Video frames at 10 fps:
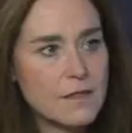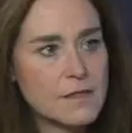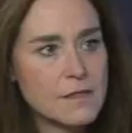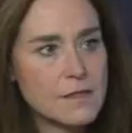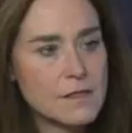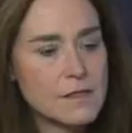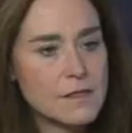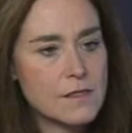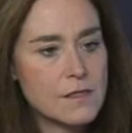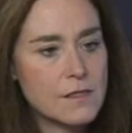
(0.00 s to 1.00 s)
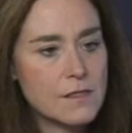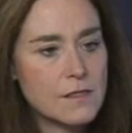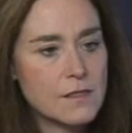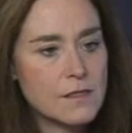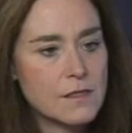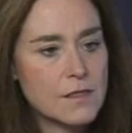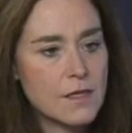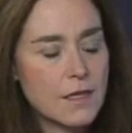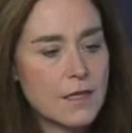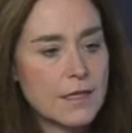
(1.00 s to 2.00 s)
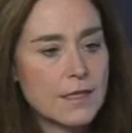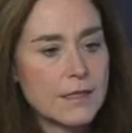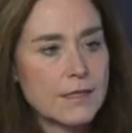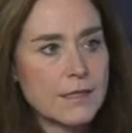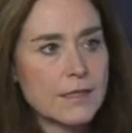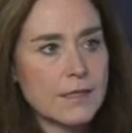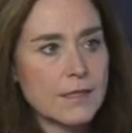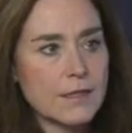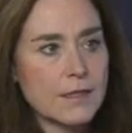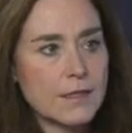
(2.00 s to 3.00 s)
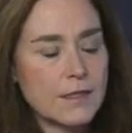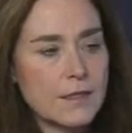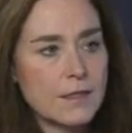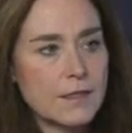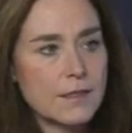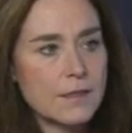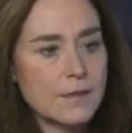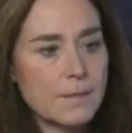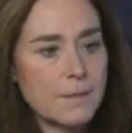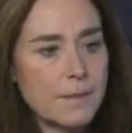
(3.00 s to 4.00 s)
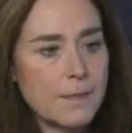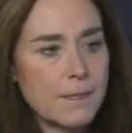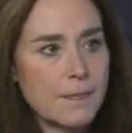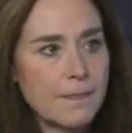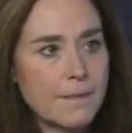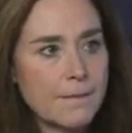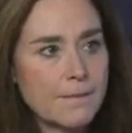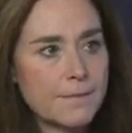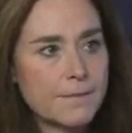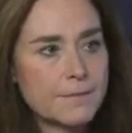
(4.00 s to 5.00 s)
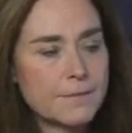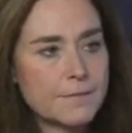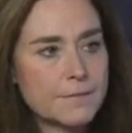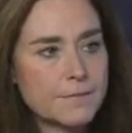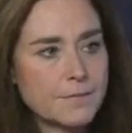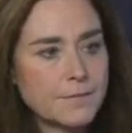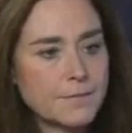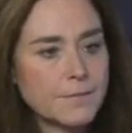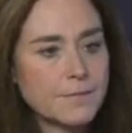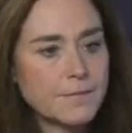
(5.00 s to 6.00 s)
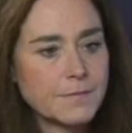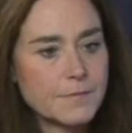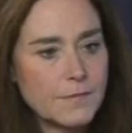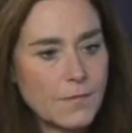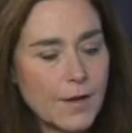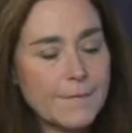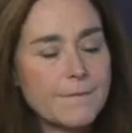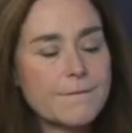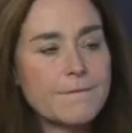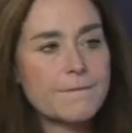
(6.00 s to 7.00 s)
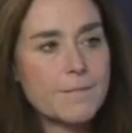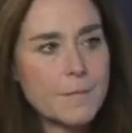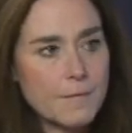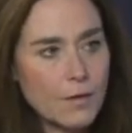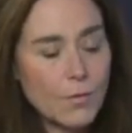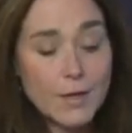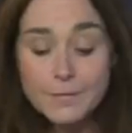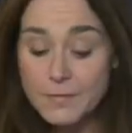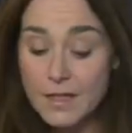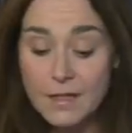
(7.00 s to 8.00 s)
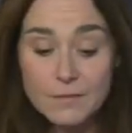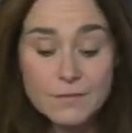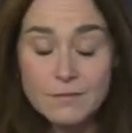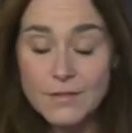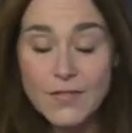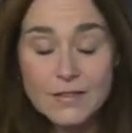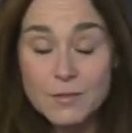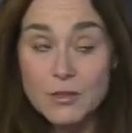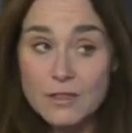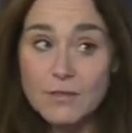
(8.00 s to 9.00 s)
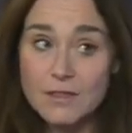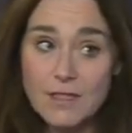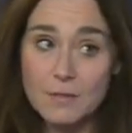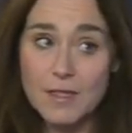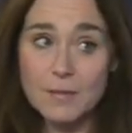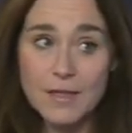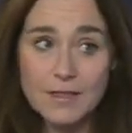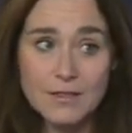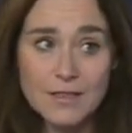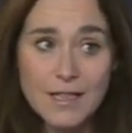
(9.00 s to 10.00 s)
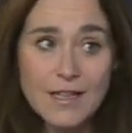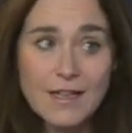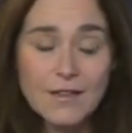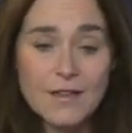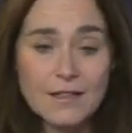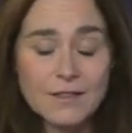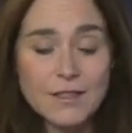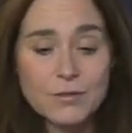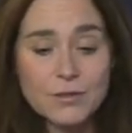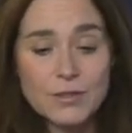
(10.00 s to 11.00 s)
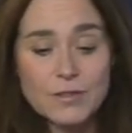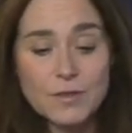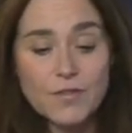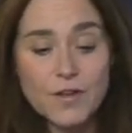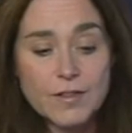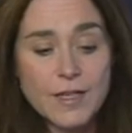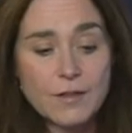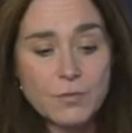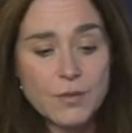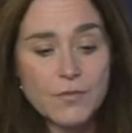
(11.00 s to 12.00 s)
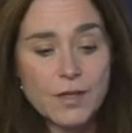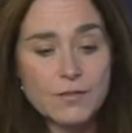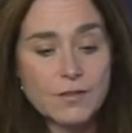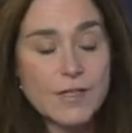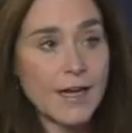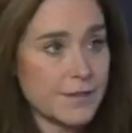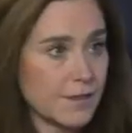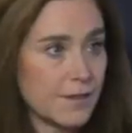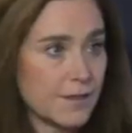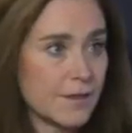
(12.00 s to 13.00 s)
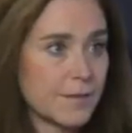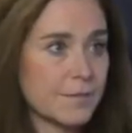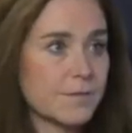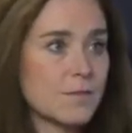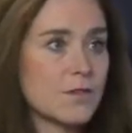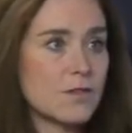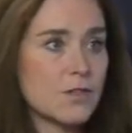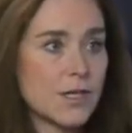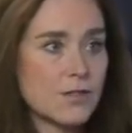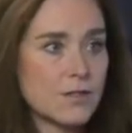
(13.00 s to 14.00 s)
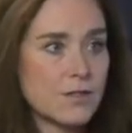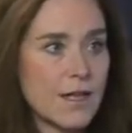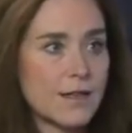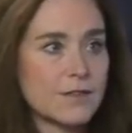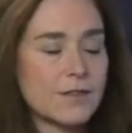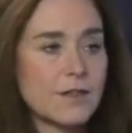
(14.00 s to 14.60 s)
big initiatives that the selectmen are talking about? You know, we had the big beach program, for example, which is still going. Well, and, we've got some good ones coming up, actually, that at least will turn some folks out. We've got the taxi changes in that.